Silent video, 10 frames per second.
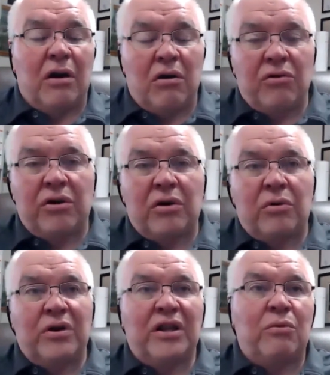owner
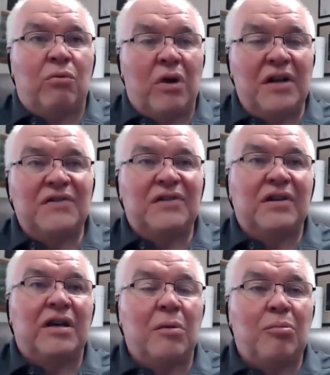really runs the
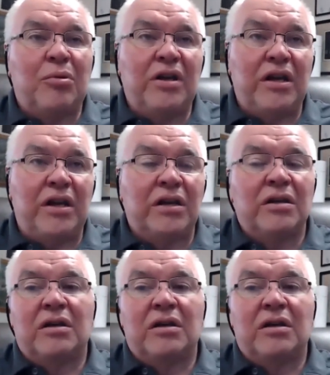company